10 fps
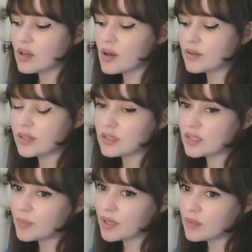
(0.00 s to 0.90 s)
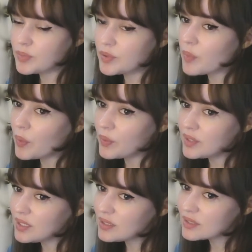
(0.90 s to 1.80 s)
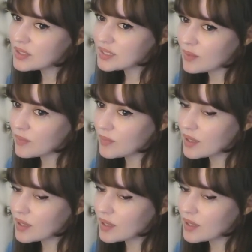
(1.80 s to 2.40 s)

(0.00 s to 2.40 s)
record label promoting some